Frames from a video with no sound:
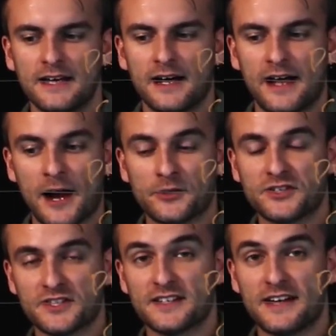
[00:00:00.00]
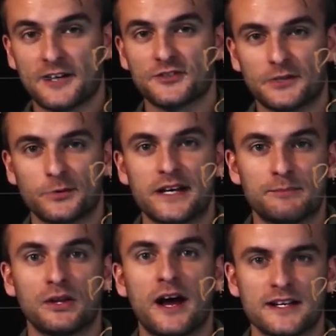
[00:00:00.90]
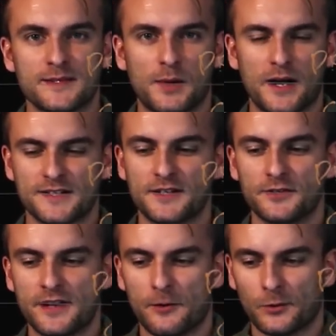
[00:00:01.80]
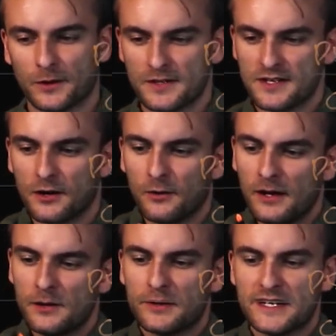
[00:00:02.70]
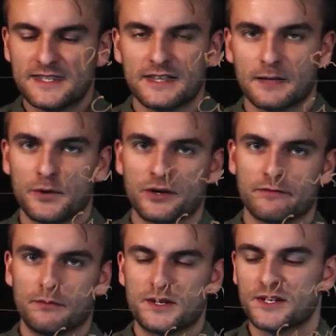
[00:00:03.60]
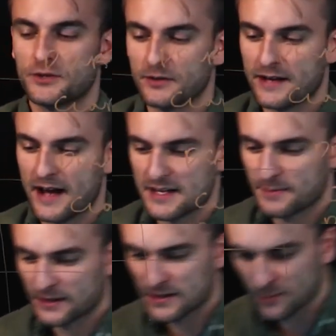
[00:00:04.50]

Outages can actually create blind spots in your network. So we need to think about it from a security aspect as